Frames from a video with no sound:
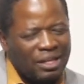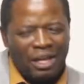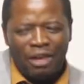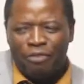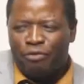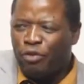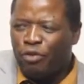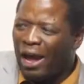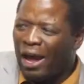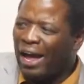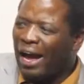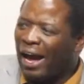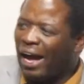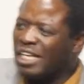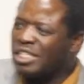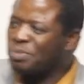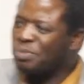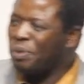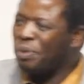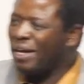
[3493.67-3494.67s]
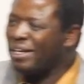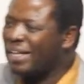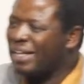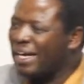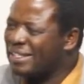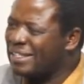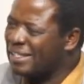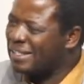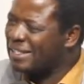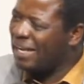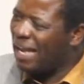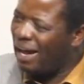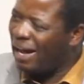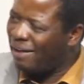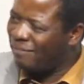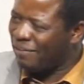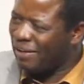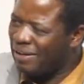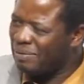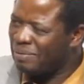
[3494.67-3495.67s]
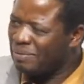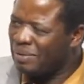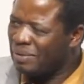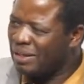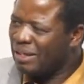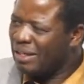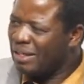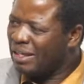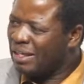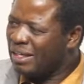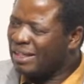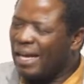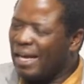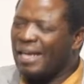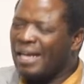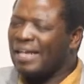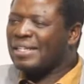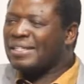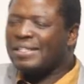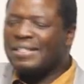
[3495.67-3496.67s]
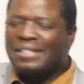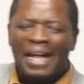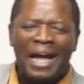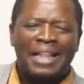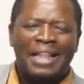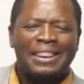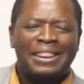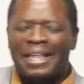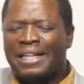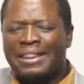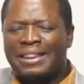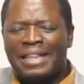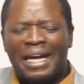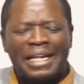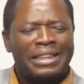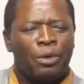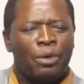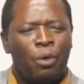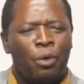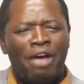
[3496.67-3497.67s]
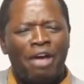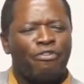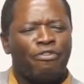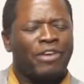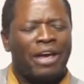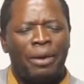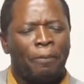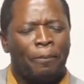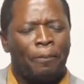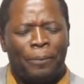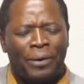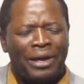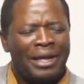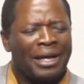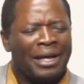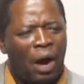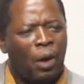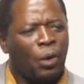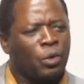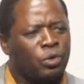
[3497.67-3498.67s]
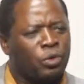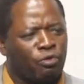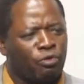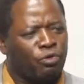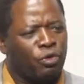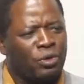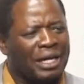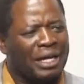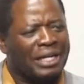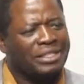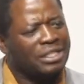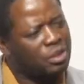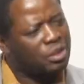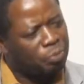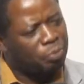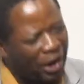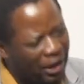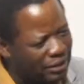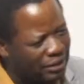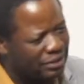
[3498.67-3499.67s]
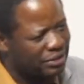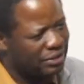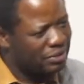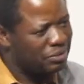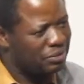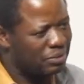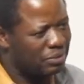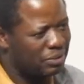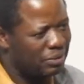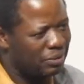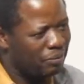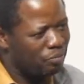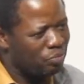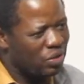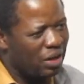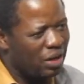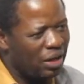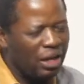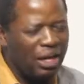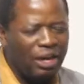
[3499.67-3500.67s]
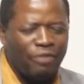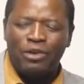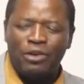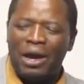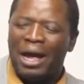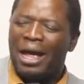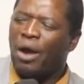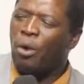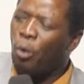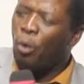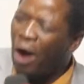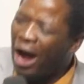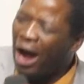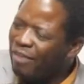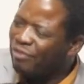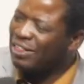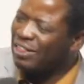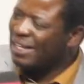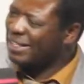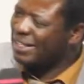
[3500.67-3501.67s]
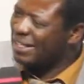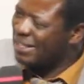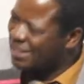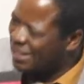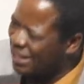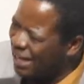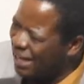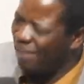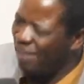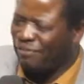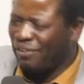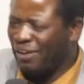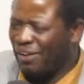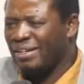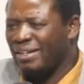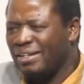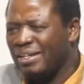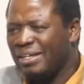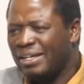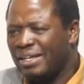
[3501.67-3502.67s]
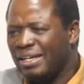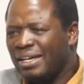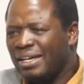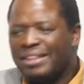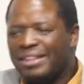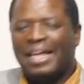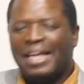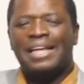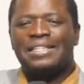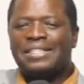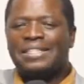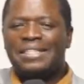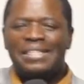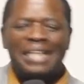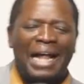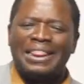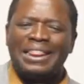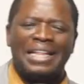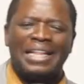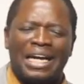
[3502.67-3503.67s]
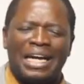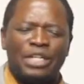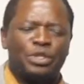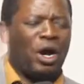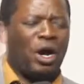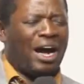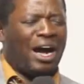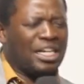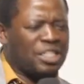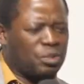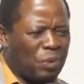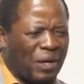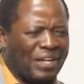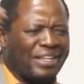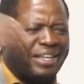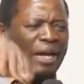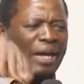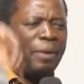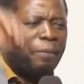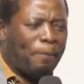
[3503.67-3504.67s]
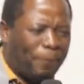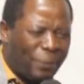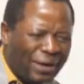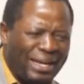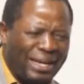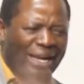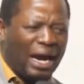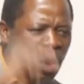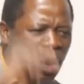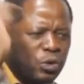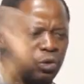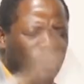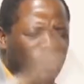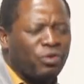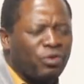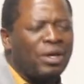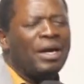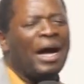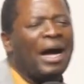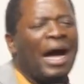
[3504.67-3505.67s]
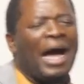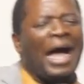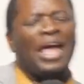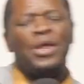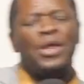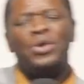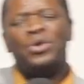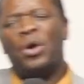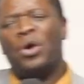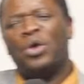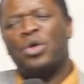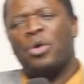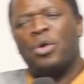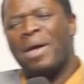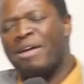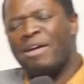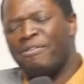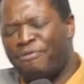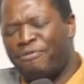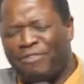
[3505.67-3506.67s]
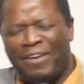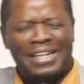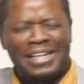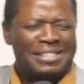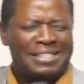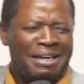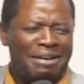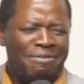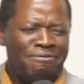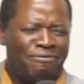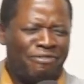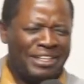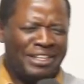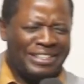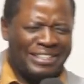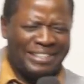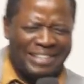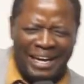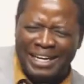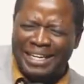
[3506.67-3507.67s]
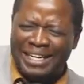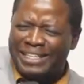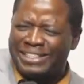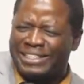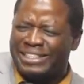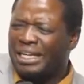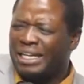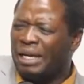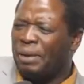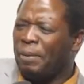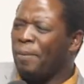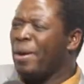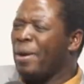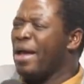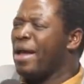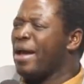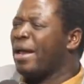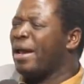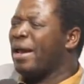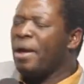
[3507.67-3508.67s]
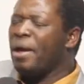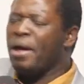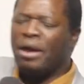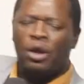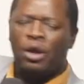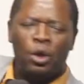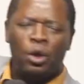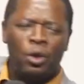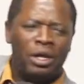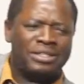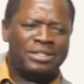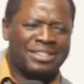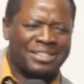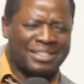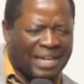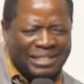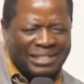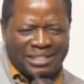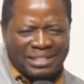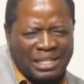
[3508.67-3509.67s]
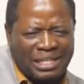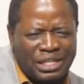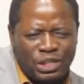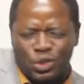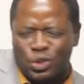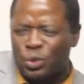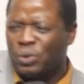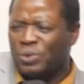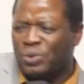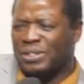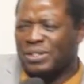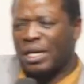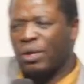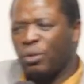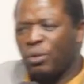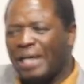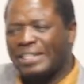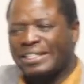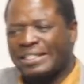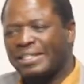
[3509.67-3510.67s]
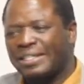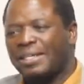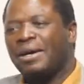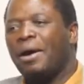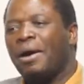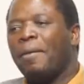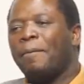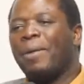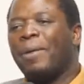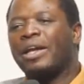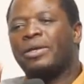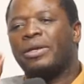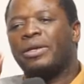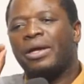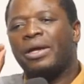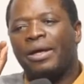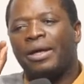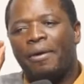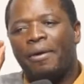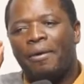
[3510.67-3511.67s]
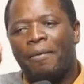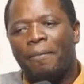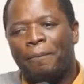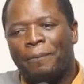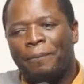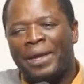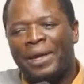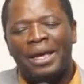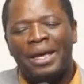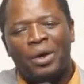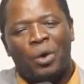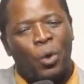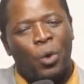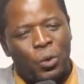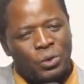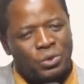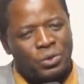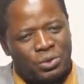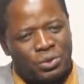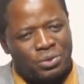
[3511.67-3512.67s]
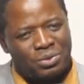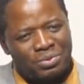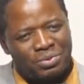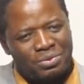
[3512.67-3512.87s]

If you are a husband that is loving, there is nothing that the wife can bring out of you that is bad. If you are a wife that is loving, there is nothing that your husband can bring out of. I know you may face infidelity, uh, trust issues, and what, but be good.